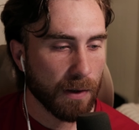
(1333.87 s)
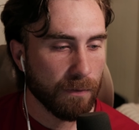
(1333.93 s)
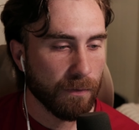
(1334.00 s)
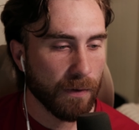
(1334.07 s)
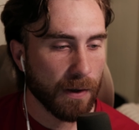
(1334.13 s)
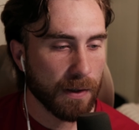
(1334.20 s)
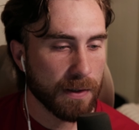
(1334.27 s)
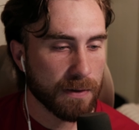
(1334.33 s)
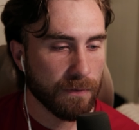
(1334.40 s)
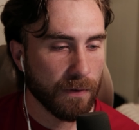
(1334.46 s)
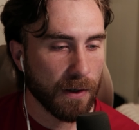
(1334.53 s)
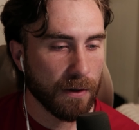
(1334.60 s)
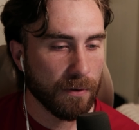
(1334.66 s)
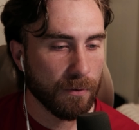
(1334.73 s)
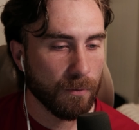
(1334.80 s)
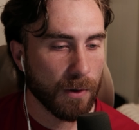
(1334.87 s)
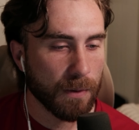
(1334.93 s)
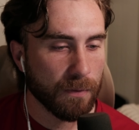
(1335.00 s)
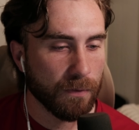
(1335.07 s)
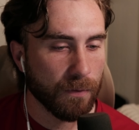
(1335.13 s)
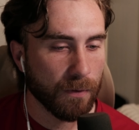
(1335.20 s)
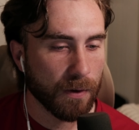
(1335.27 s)
his father wept
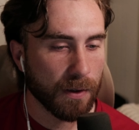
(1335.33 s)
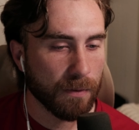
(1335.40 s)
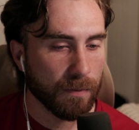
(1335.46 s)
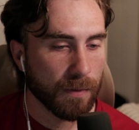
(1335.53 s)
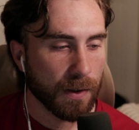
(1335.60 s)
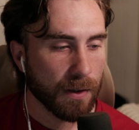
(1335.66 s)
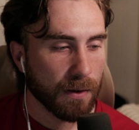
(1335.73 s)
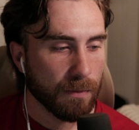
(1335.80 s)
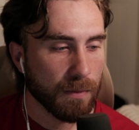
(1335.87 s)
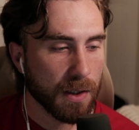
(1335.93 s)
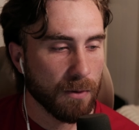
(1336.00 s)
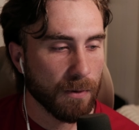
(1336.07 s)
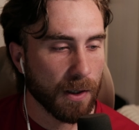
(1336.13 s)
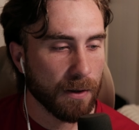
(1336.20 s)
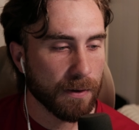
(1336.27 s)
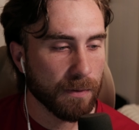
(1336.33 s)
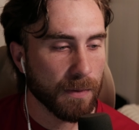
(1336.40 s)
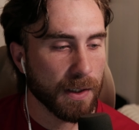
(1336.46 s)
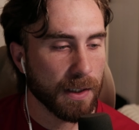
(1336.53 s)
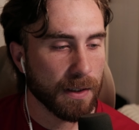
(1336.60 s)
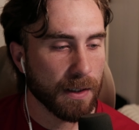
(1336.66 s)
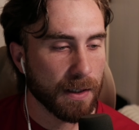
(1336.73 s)
for him. Meanwhile, the
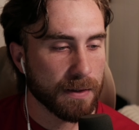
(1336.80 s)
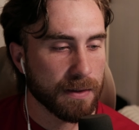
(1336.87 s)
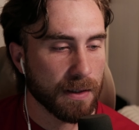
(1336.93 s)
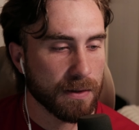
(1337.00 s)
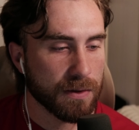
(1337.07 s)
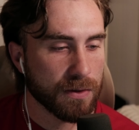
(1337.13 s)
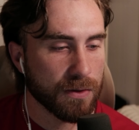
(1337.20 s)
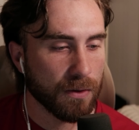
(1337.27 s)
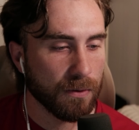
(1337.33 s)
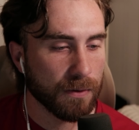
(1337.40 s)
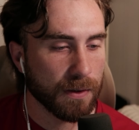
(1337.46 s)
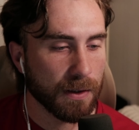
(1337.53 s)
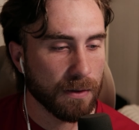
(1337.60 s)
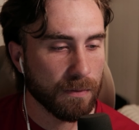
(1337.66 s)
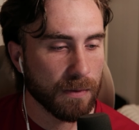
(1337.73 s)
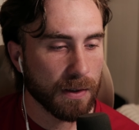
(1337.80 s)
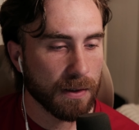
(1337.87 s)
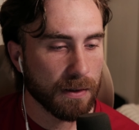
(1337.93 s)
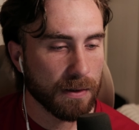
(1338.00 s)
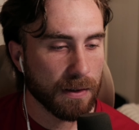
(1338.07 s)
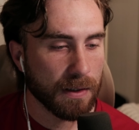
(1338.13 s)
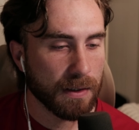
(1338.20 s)
Midianites had sold him
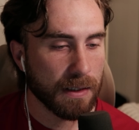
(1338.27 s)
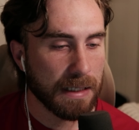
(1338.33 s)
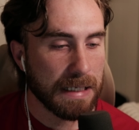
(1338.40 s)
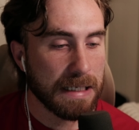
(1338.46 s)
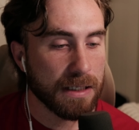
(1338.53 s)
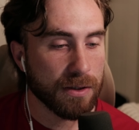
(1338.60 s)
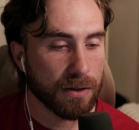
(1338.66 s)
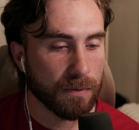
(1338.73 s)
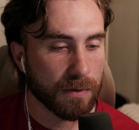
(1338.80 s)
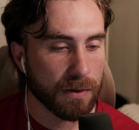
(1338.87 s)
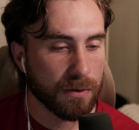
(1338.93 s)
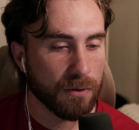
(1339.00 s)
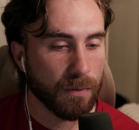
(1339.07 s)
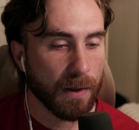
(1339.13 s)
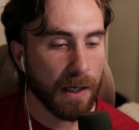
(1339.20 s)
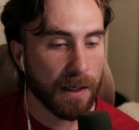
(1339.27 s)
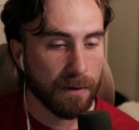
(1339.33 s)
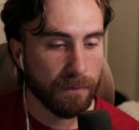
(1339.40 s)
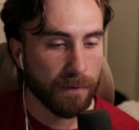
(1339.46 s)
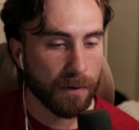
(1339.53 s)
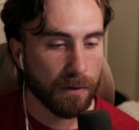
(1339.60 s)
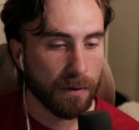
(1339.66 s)
in Egypt to
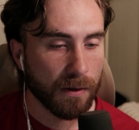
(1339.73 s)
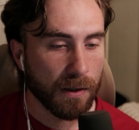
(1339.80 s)
Potiphar,